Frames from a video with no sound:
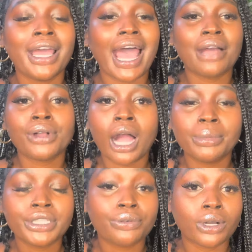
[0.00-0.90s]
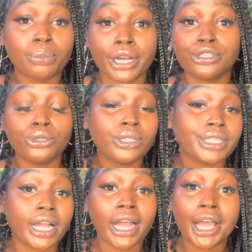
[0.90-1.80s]
haven't commented for a part two, because
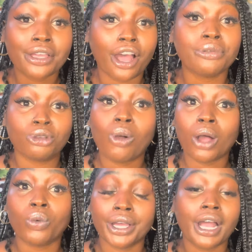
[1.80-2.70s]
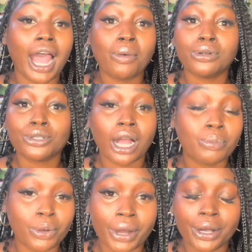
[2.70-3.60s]
I got y'all, if you want one, I will drop
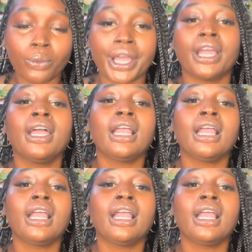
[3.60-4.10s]
it right away.